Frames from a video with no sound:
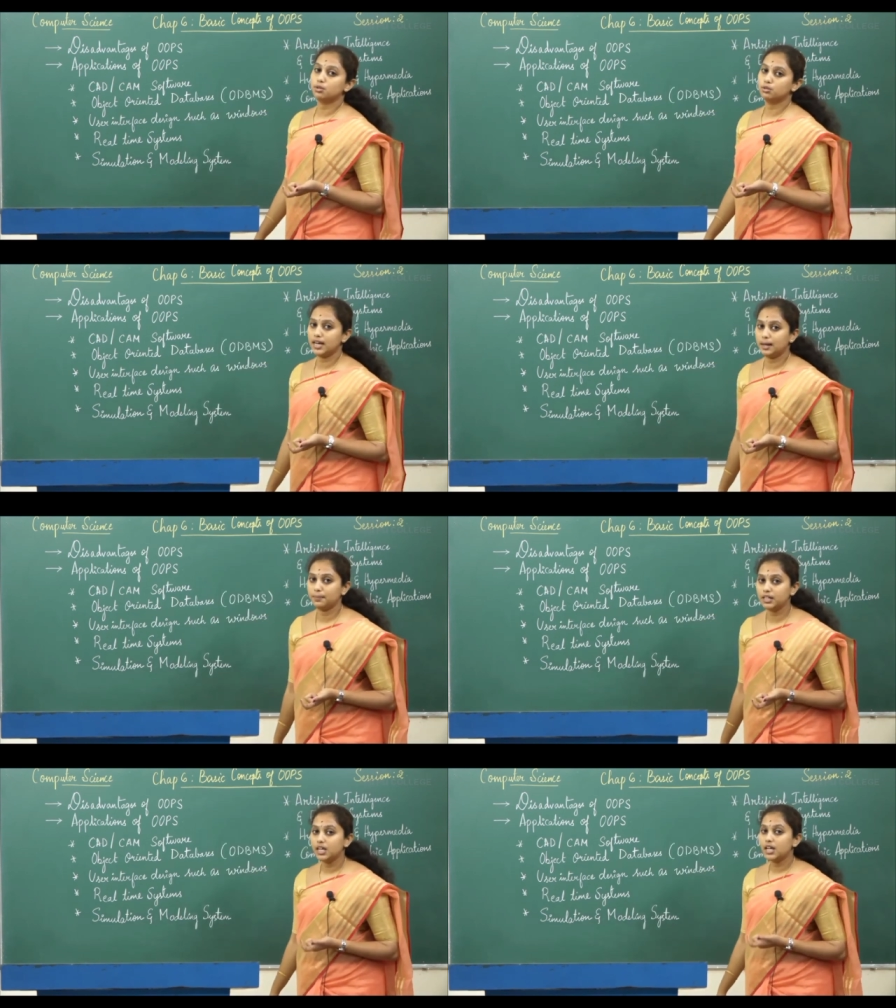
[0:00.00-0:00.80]

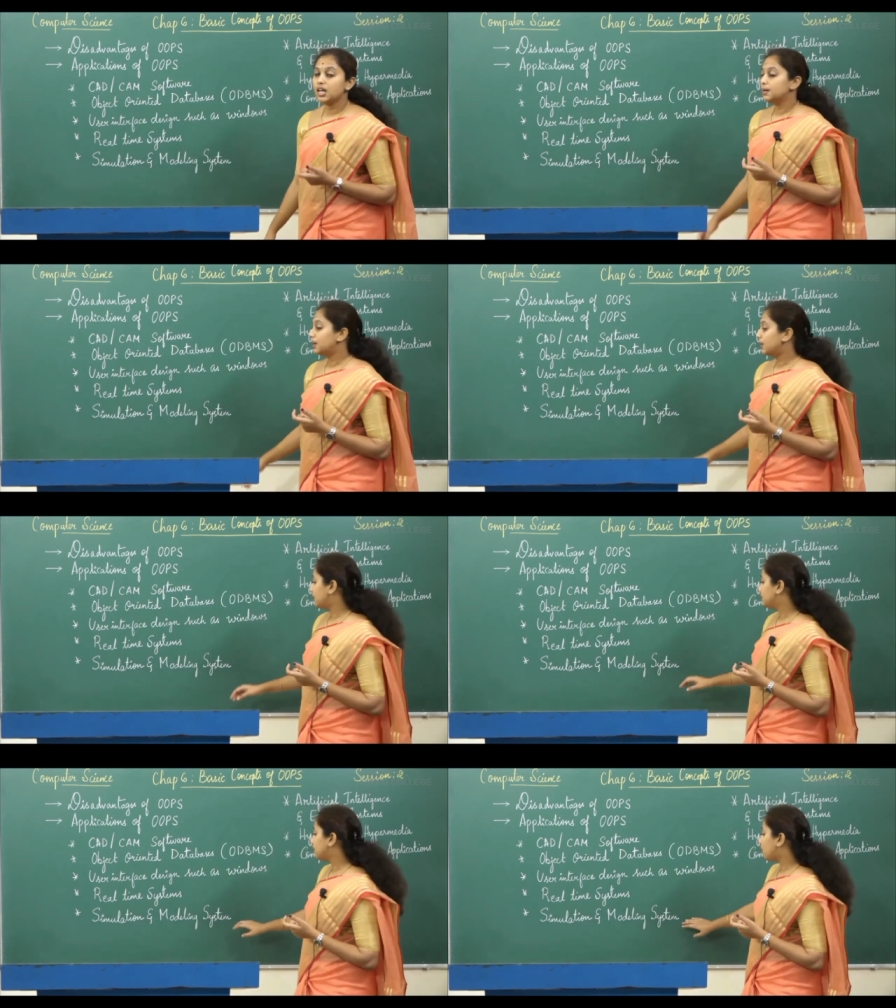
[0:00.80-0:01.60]
programming
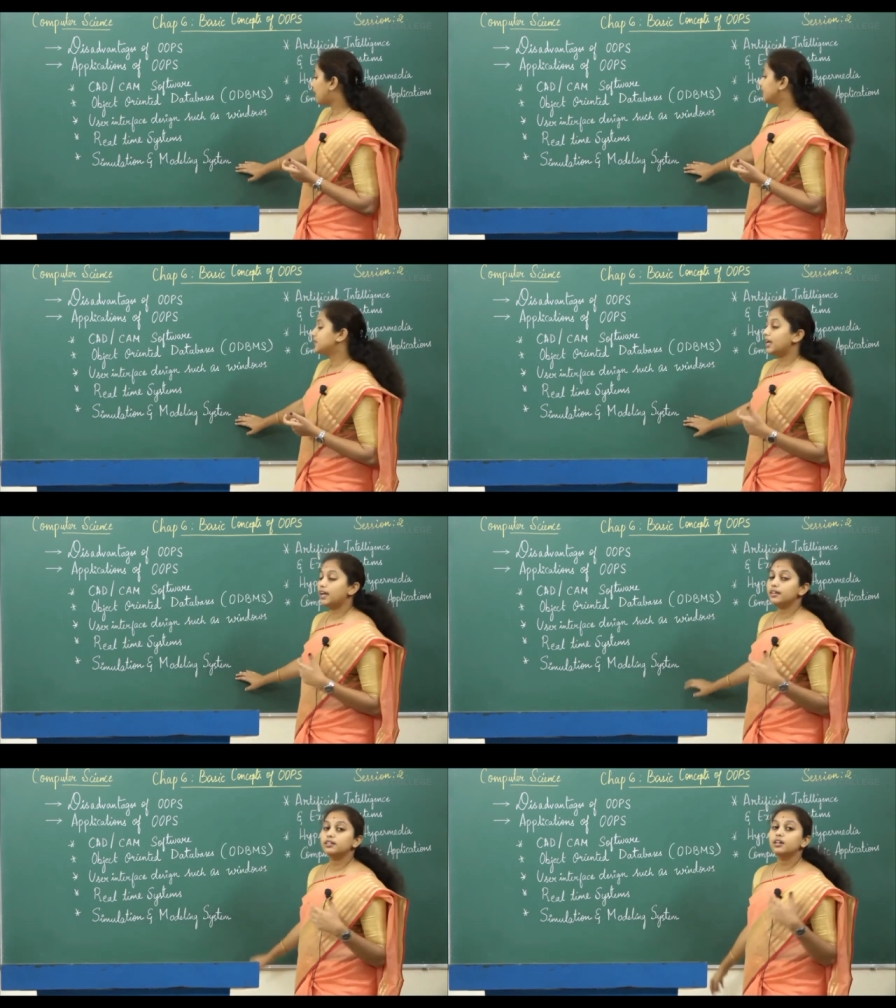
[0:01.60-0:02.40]
provides
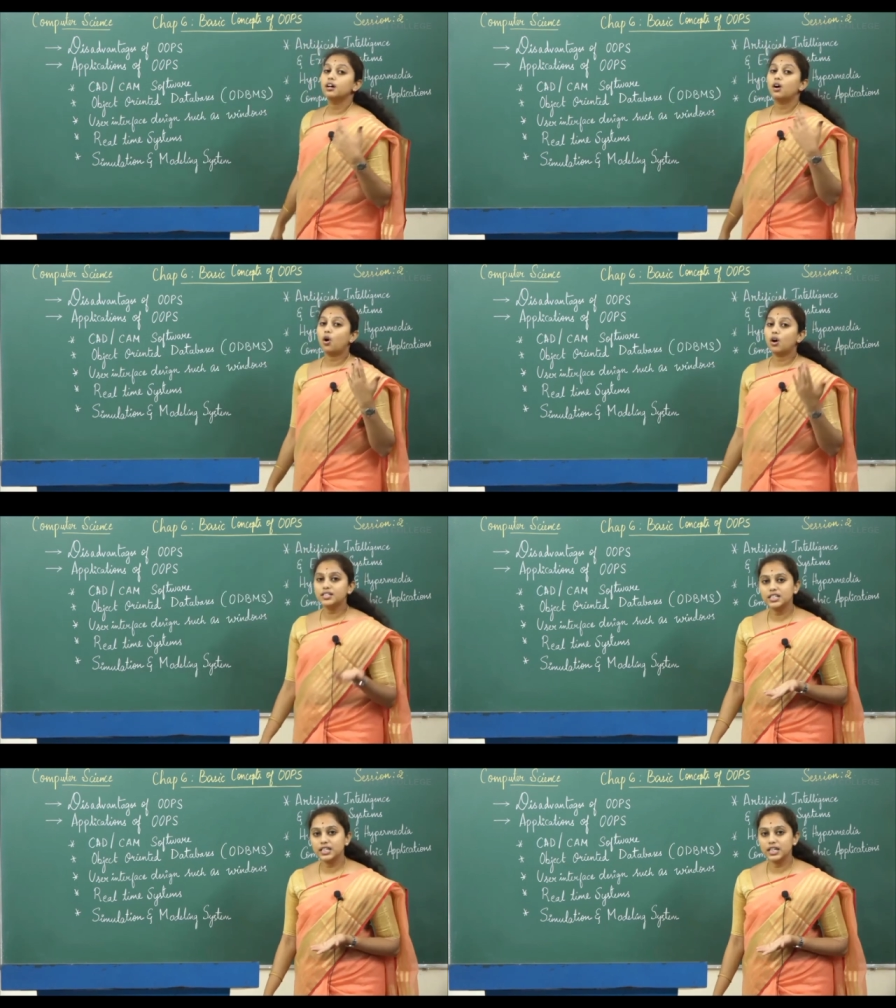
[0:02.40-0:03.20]
an
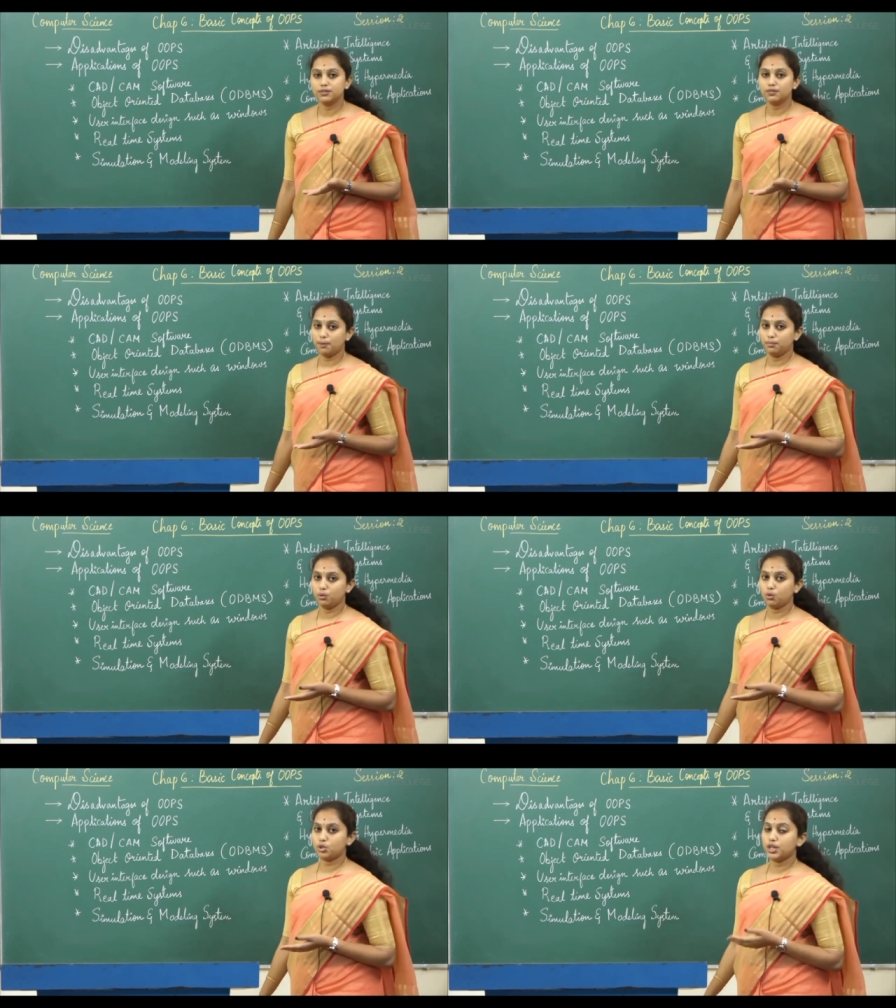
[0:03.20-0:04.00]
alternative
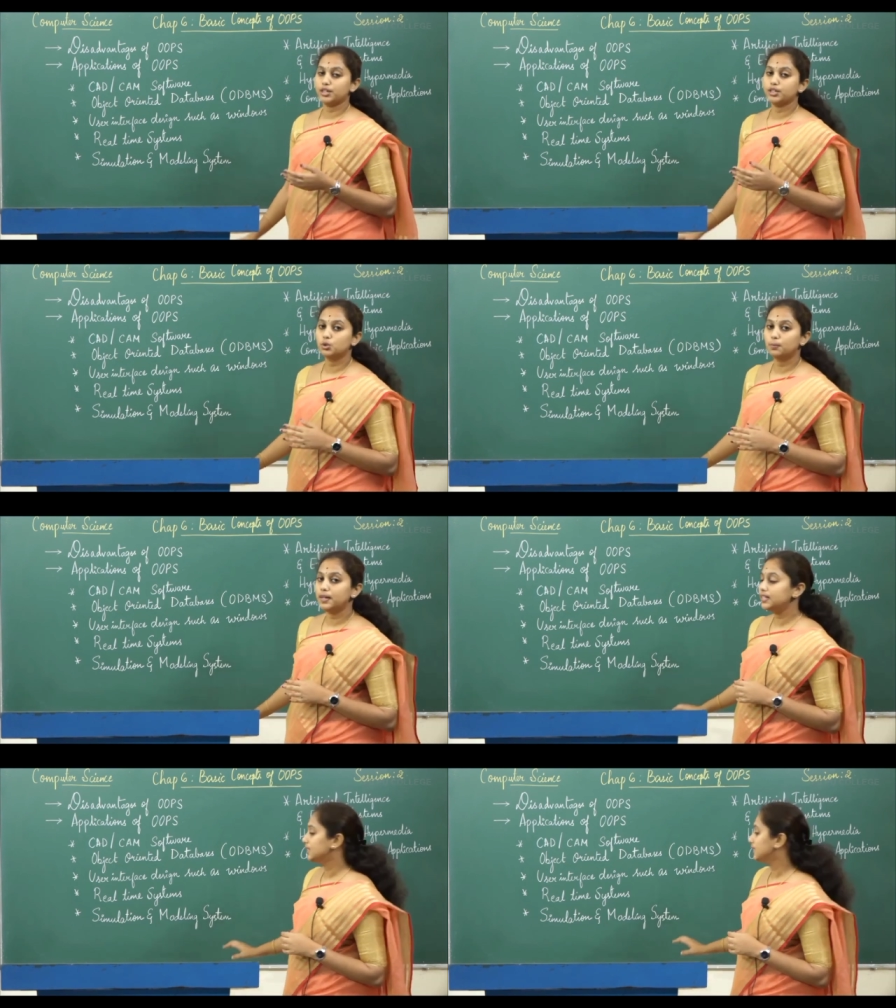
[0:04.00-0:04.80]
approach to
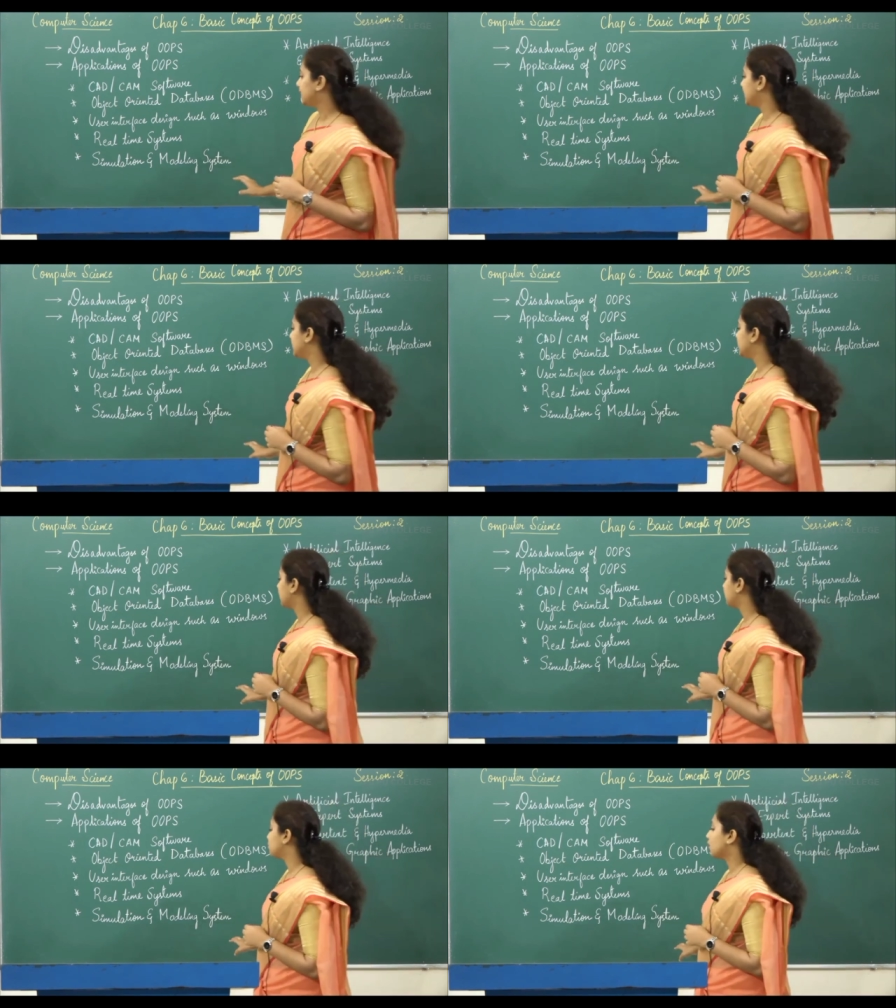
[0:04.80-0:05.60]
build these
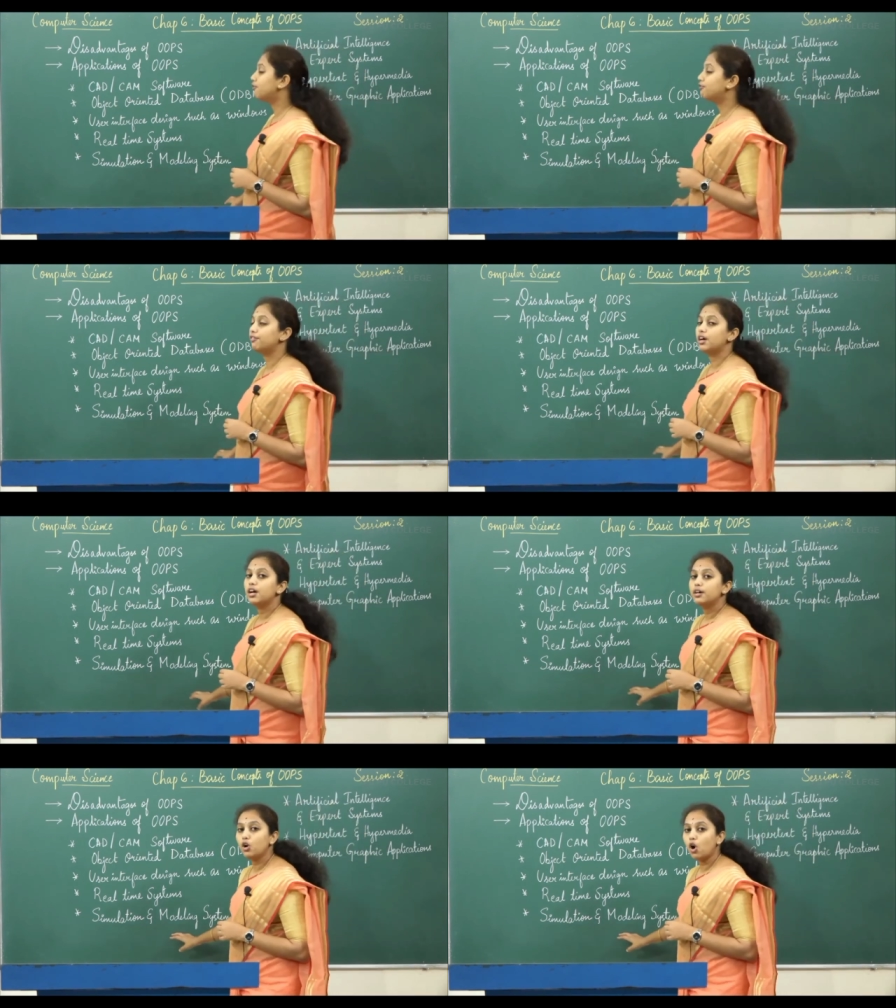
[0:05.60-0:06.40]
types of
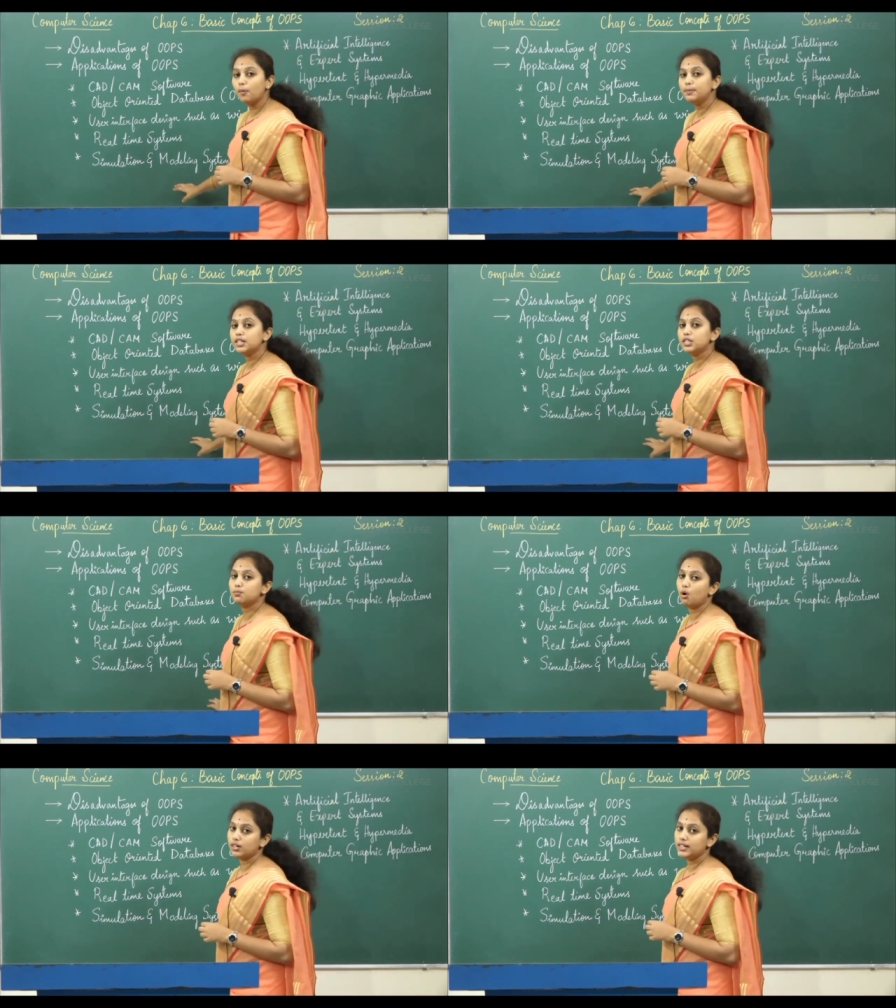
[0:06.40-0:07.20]
complex
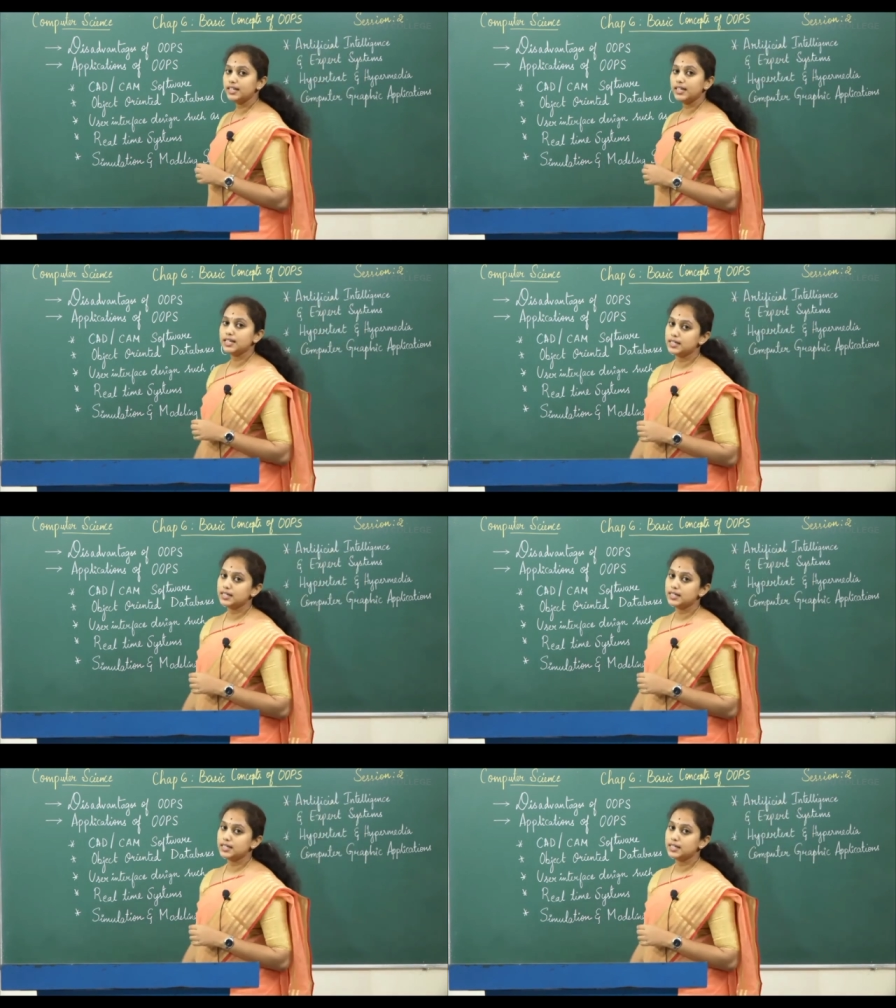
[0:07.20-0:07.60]
modeling